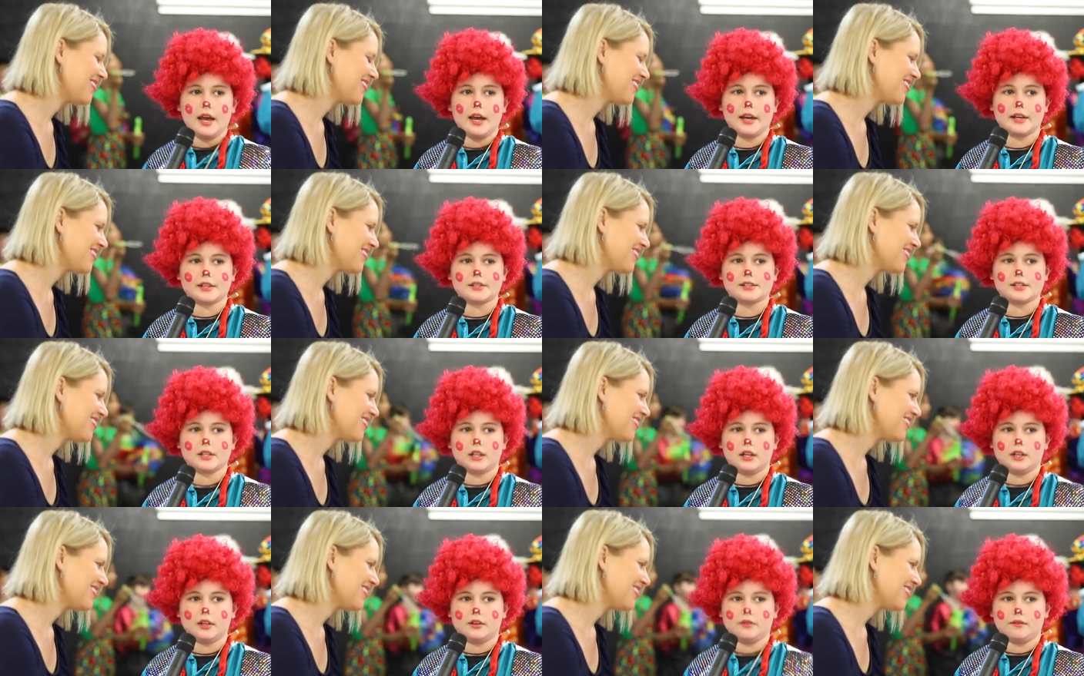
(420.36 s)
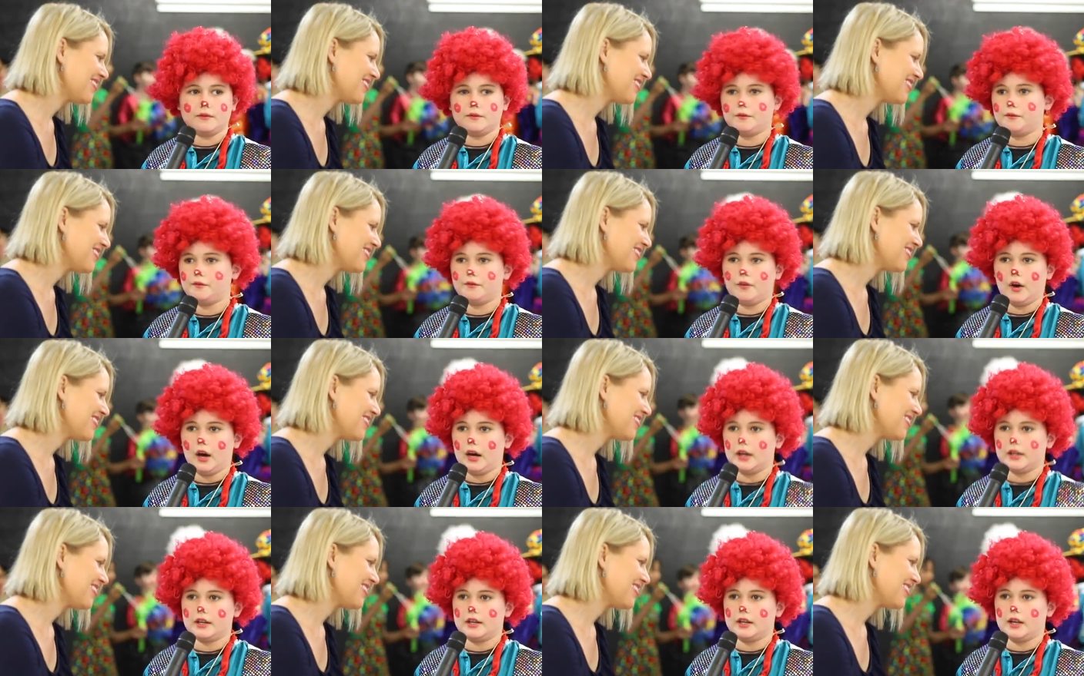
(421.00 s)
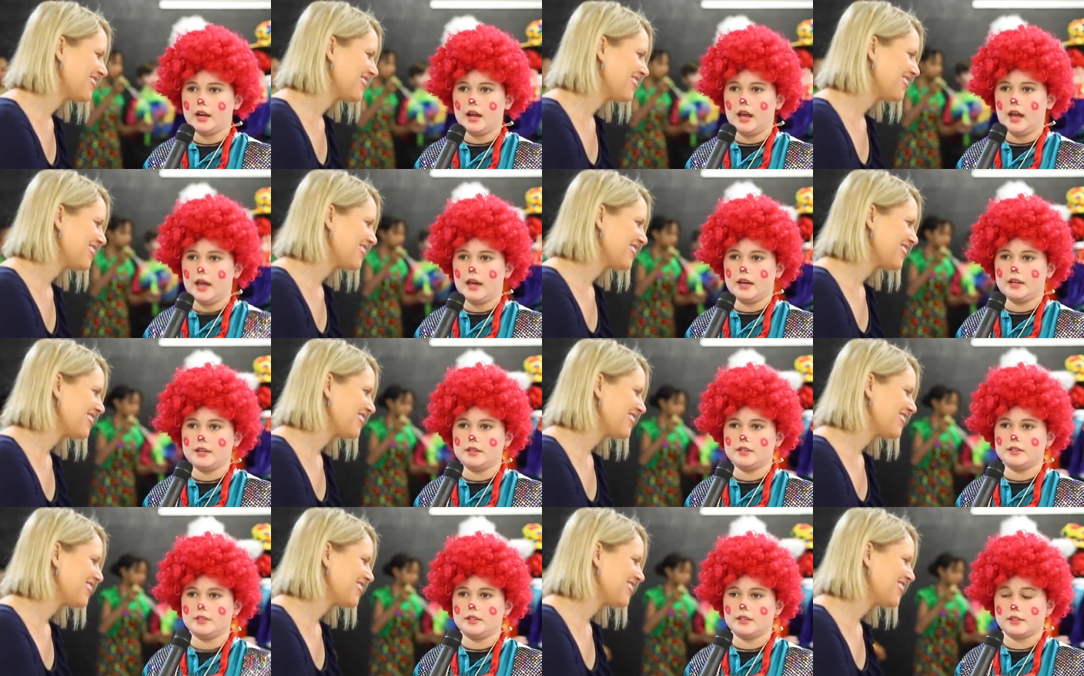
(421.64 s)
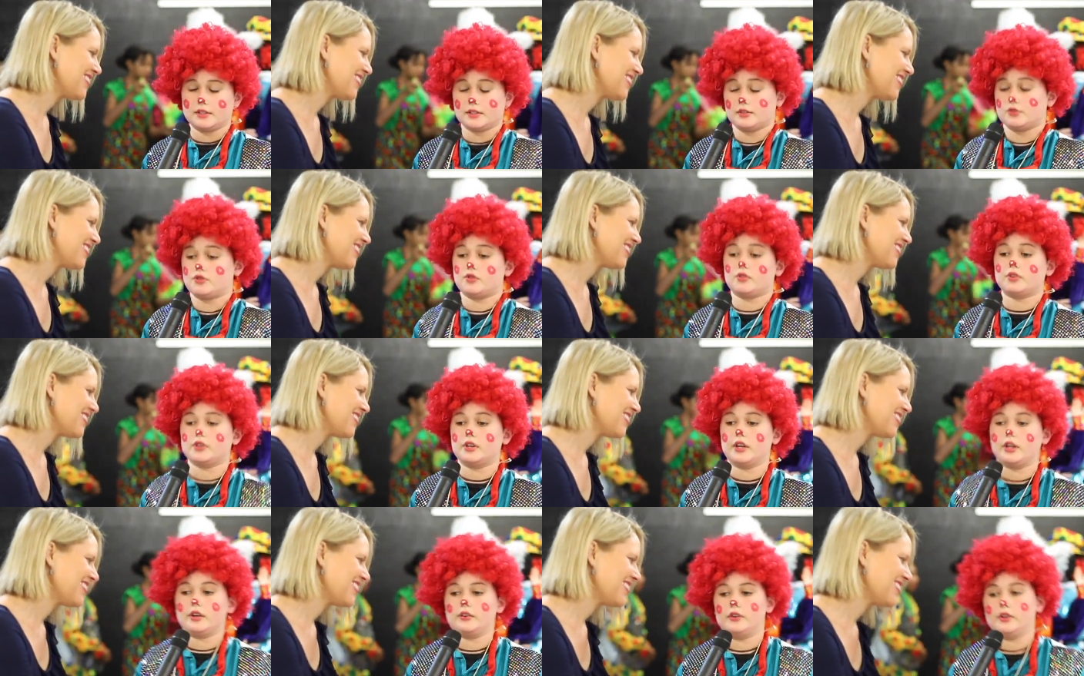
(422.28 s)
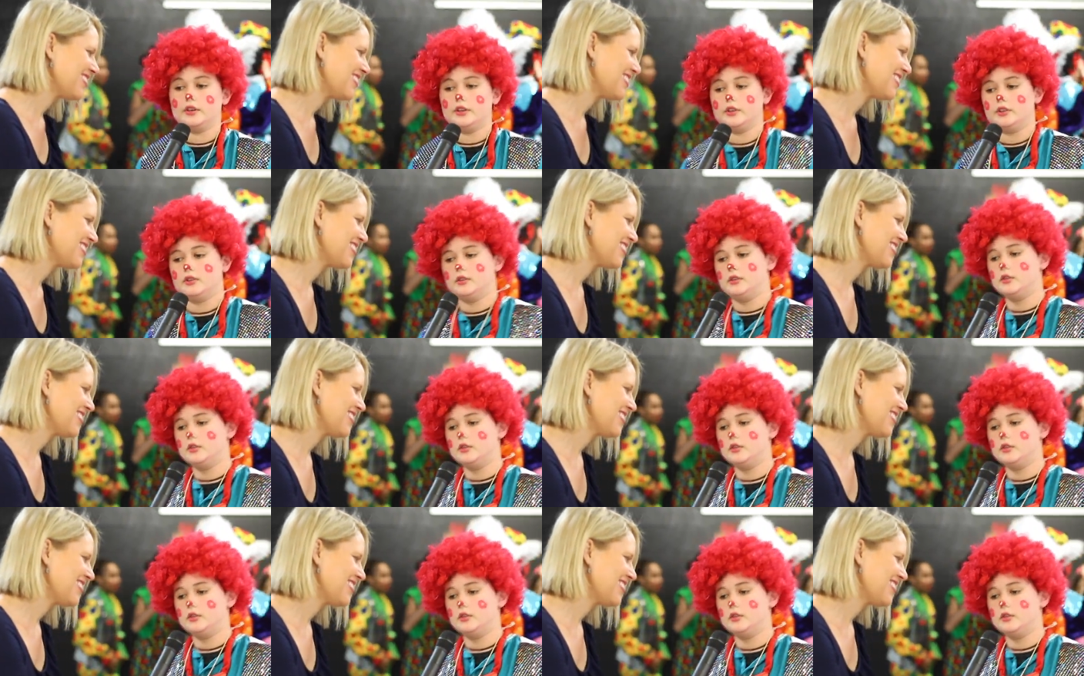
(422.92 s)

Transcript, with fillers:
Speaker 1: excellent, fun, and extraordinary.